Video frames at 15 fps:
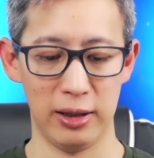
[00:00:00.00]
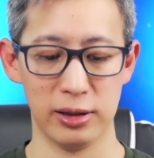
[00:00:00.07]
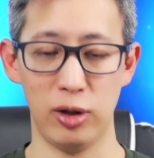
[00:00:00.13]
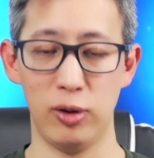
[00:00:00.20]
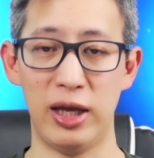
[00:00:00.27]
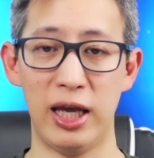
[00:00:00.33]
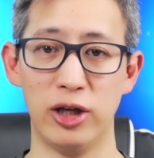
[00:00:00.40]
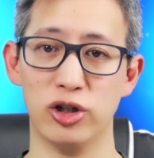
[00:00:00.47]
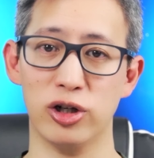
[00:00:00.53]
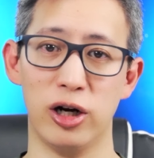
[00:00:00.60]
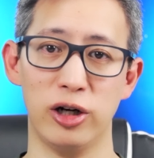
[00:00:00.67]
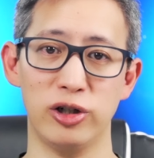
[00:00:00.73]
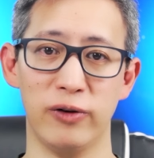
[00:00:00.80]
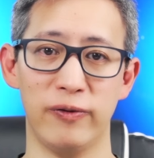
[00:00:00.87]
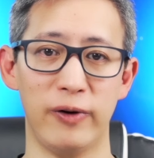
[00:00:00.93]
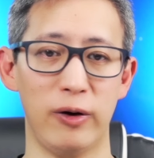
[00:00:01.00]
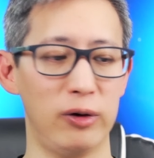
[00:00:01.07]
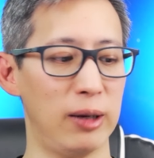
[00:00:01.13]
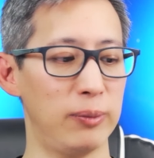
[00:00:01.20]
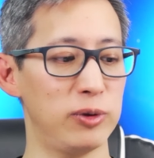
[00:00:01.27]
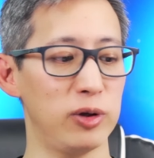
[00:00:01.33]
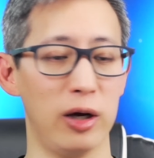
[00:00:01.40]
So you can't charge your
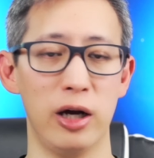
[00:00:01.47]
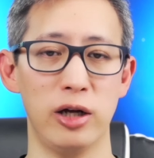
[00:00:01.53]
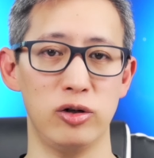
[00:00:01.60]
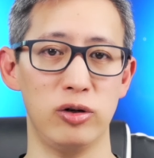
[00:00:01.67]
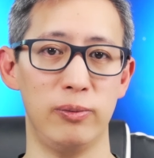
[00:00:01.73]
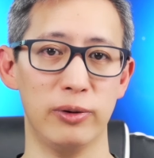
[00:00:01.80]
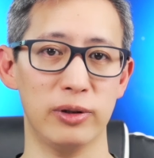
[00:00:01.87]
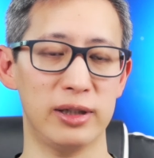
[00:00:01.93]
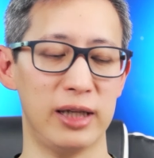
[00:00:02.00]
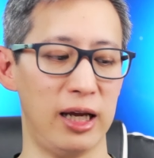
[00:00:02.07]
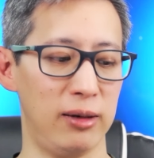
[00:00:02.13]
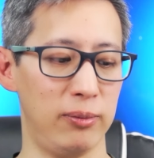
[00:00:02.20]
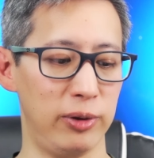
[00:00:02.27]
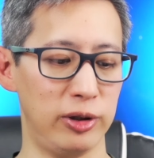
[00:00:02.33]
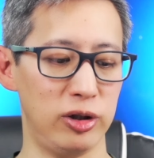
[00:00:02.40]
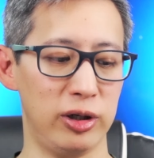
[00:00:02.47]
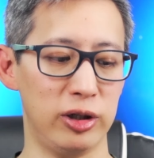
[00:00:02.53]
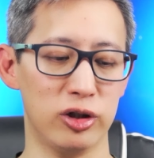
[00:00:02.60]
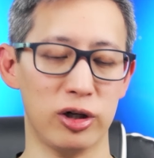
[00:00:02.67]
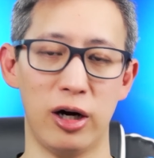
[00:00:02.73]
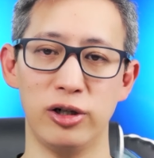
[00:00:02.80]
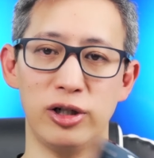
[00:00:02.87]
phone up to 100%, but you can
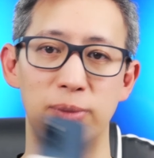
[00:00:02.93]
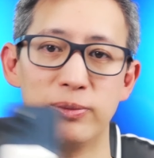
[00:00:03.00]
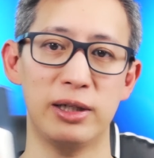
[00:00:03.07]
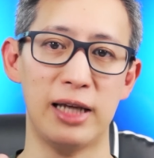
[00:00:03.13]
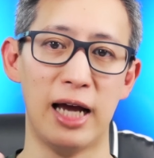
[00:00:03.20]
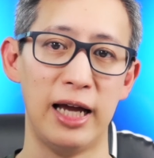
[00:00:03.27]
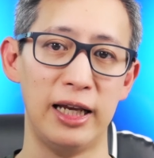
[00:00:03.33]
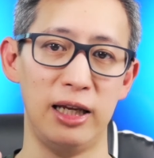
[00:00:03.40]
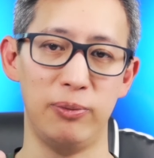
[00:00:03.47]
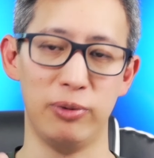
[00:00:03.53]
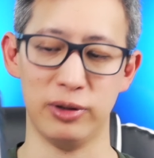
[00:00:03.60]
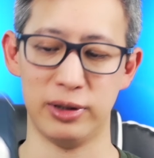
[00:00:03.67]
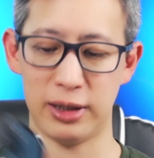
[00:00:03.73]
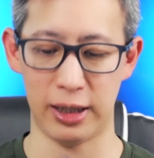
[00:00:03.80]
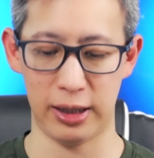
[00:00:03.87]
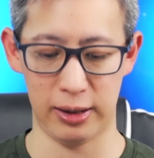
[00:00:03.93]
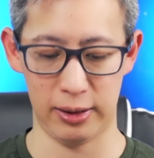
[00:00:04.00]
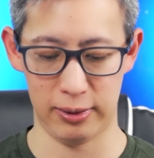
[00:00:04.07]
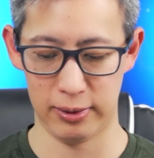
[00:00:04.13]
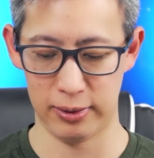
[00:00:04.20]
charge up to 90%.